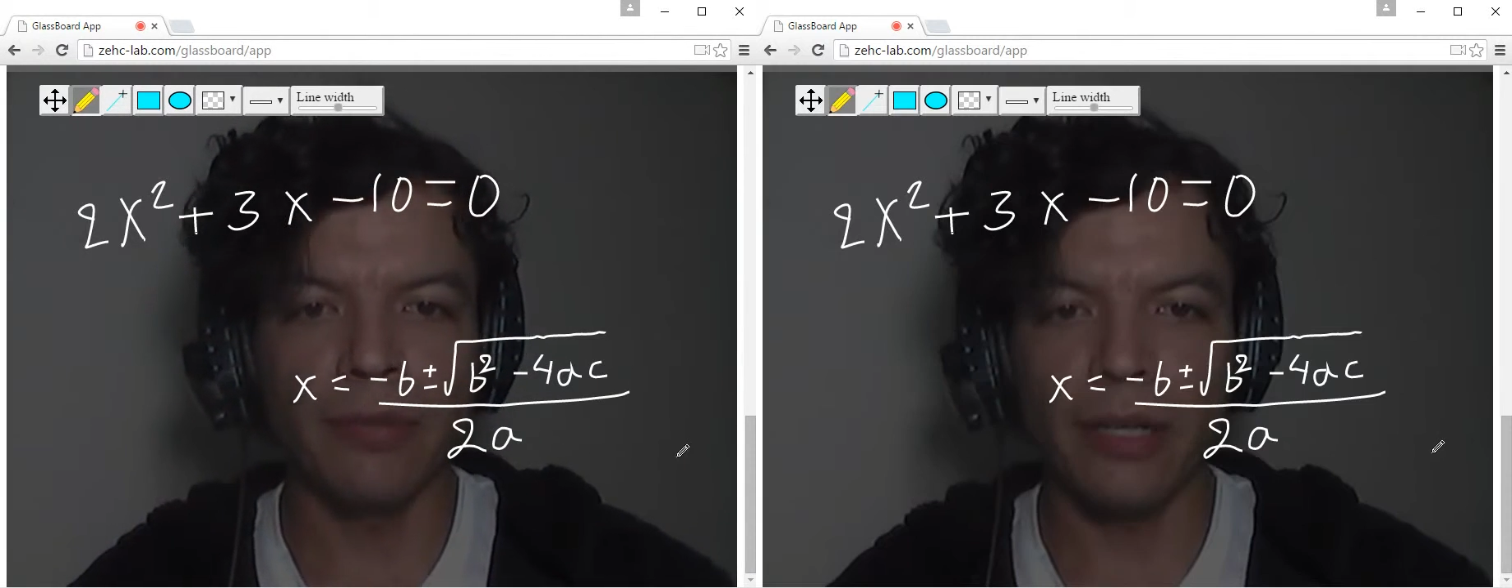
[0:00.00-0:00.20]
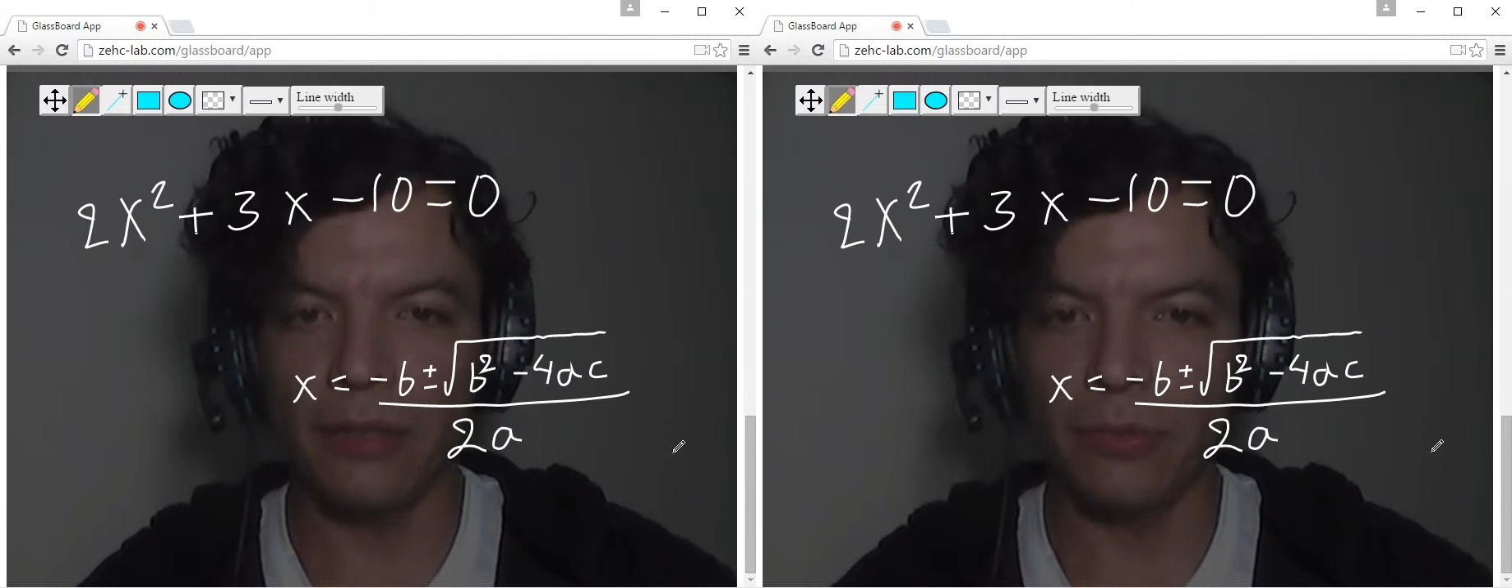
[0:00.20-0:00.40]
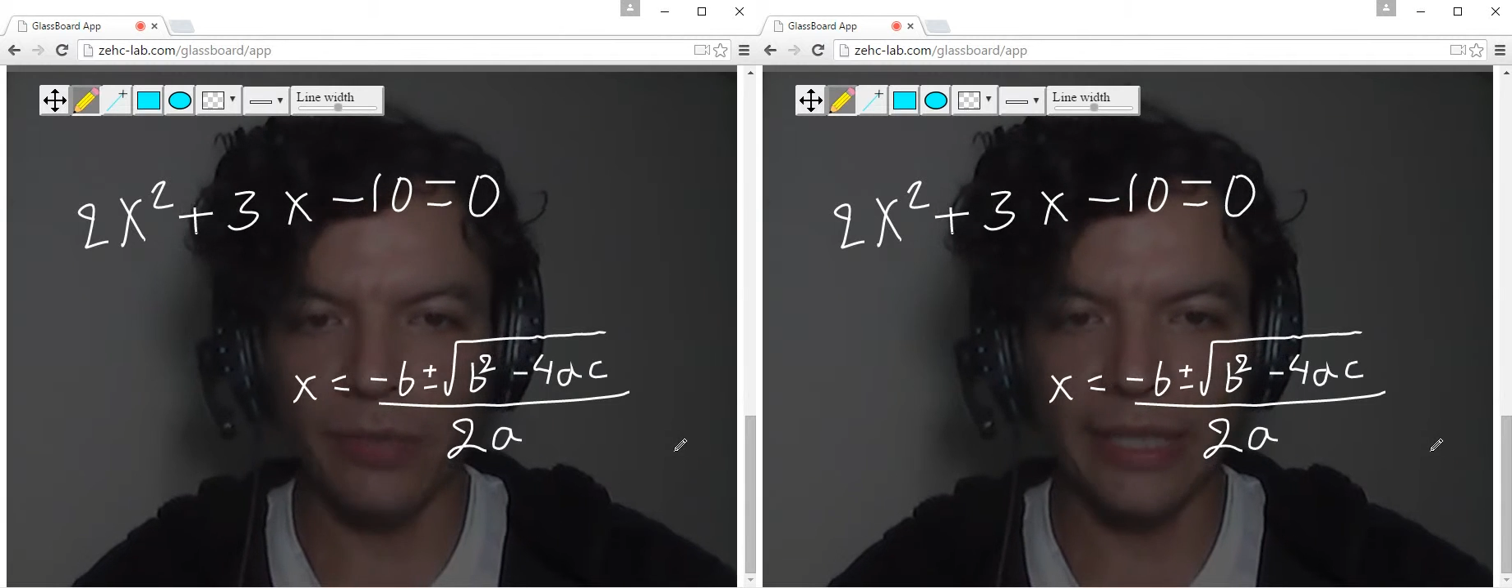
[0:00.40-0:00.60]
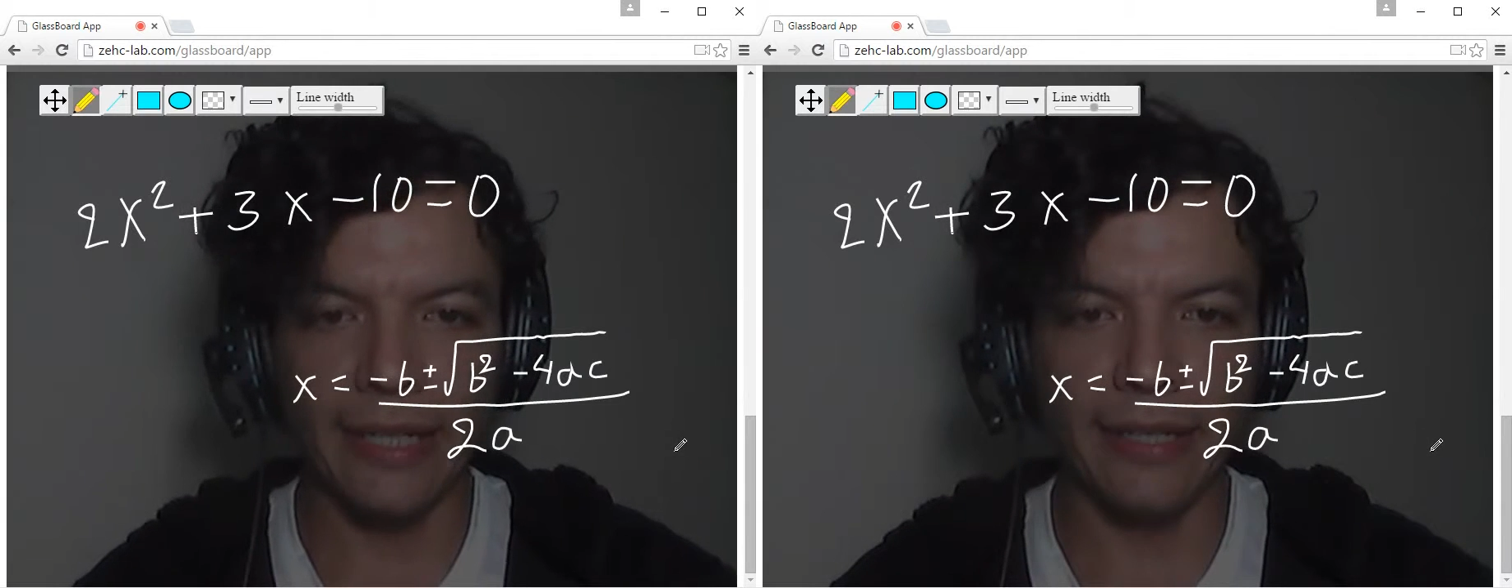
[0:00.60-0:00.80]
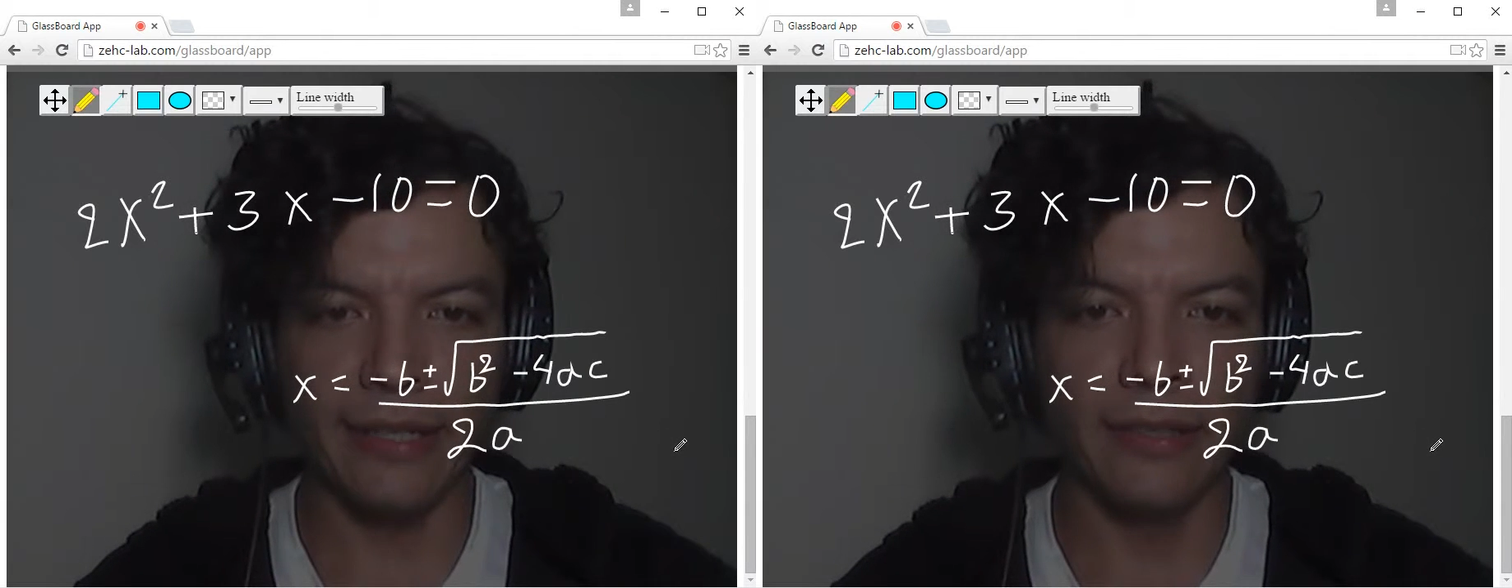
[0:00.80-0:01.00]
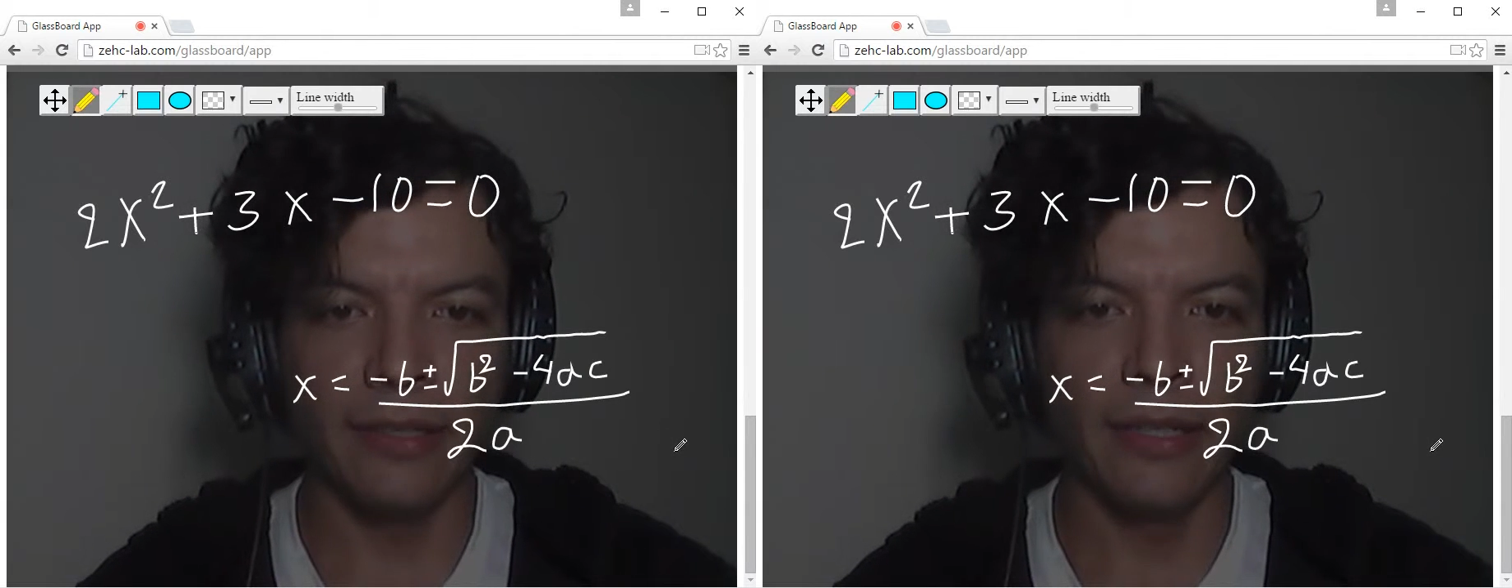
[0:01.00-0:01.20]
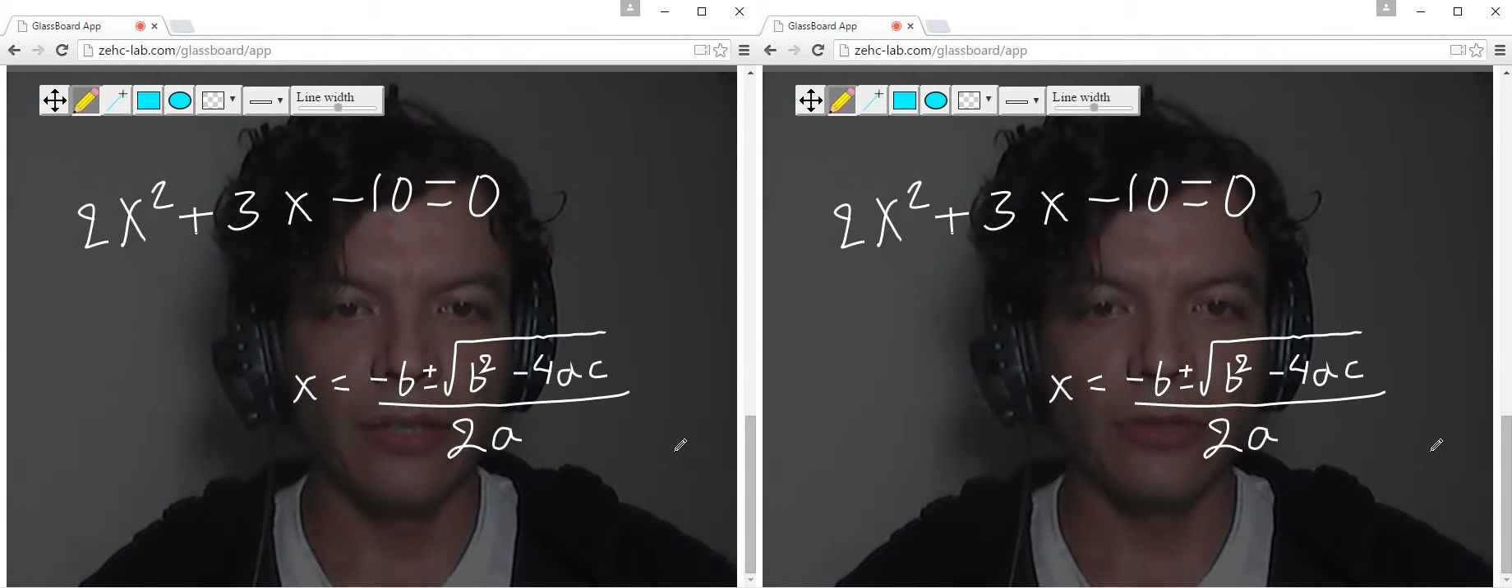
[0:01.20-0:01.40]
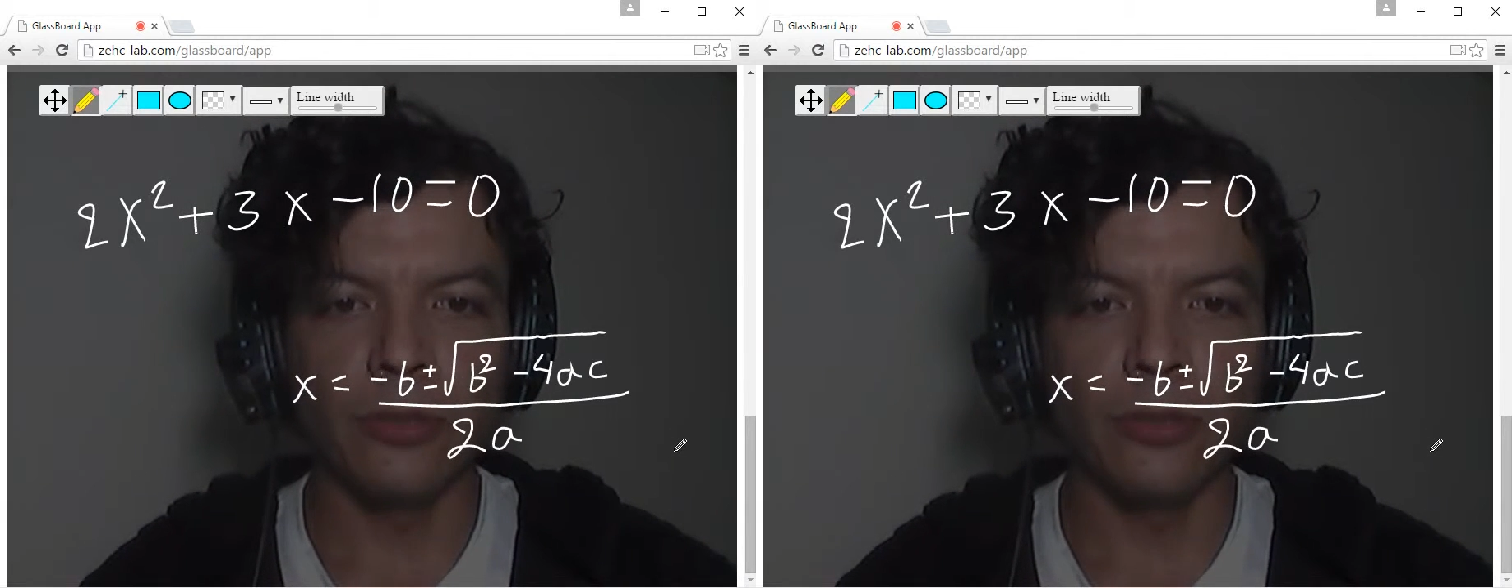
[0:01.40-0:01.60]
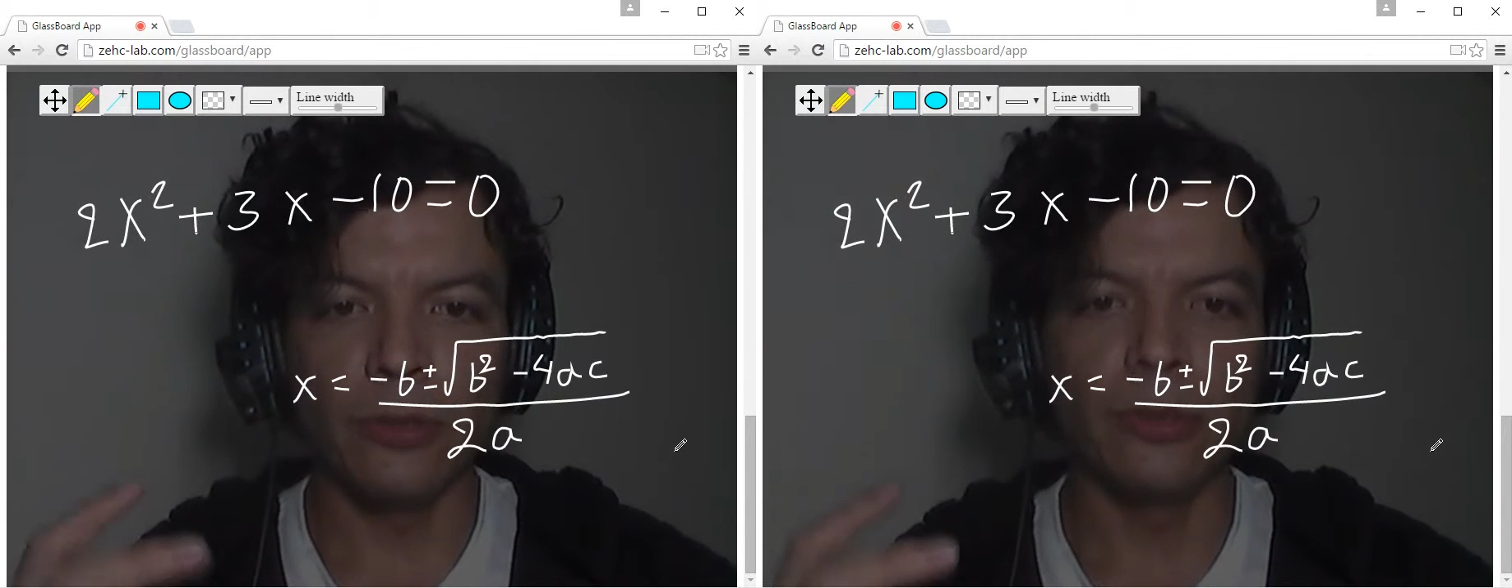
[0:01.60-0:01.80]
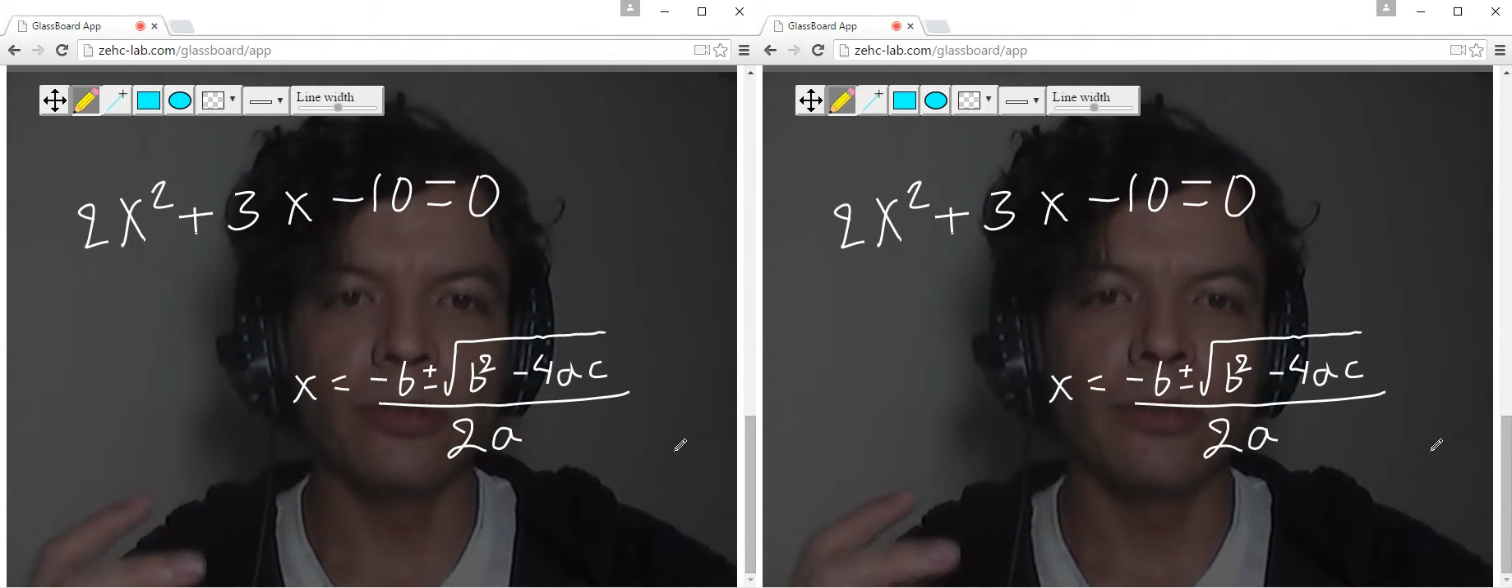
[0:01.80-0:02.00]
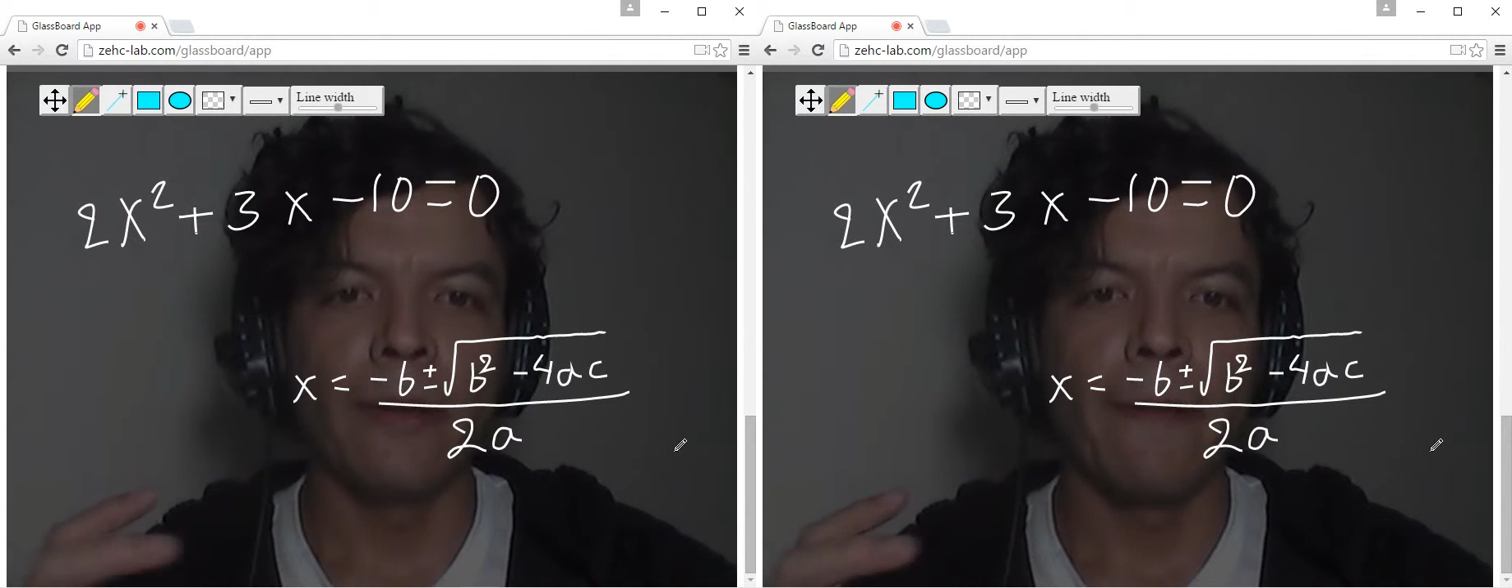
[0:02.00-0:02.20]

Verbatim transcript: what we can to